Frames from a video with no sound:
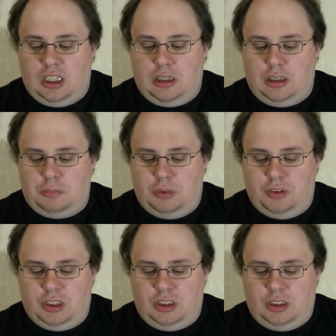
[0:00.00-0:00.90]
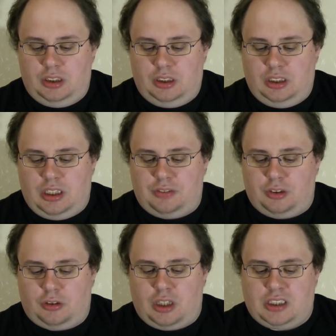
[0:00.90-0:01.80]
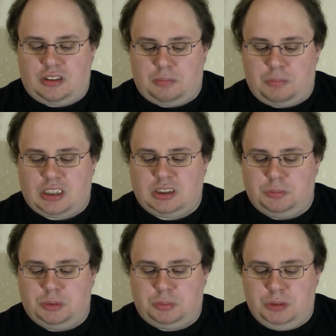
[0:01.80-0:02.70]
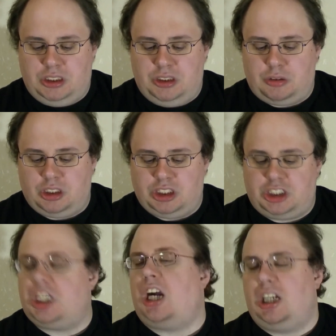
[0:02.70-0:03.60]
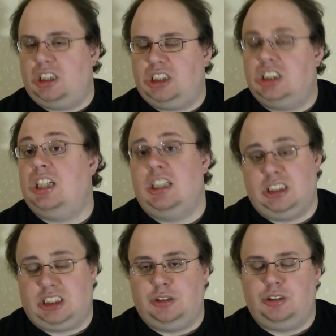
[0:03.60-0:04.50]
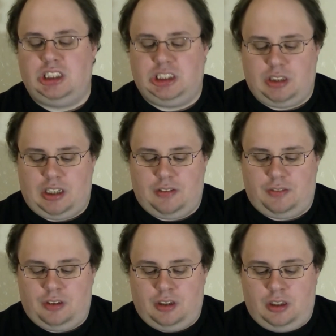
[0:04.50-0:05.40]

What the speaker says: Moving left or right at maximum speed, you can charge as soon as you have